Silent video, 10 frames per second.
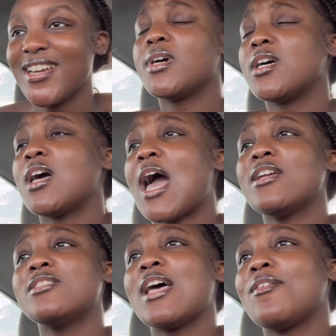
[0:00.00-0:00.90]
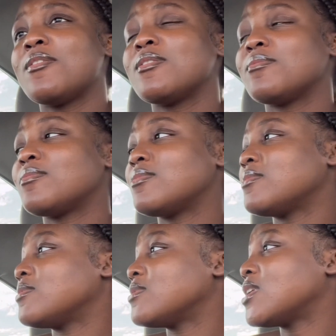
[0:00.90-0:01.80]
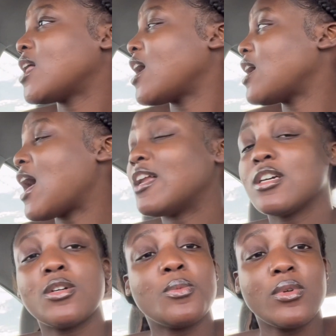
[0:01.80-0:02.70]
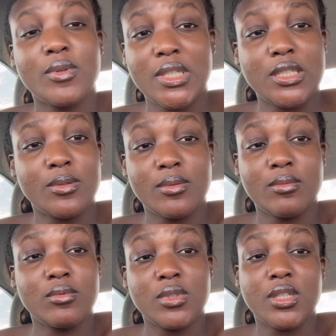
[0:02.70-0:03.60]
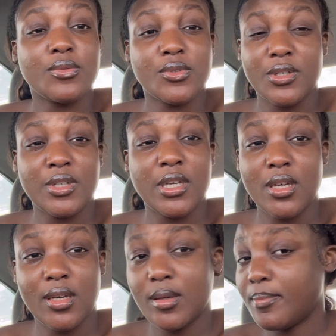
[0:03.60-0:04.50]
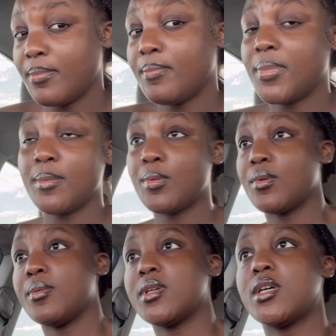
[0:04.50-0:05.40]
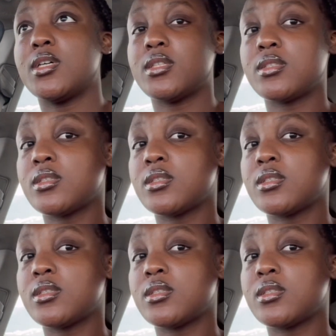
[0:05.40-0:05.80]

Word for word: But I just haven't had a good week with these delivery people because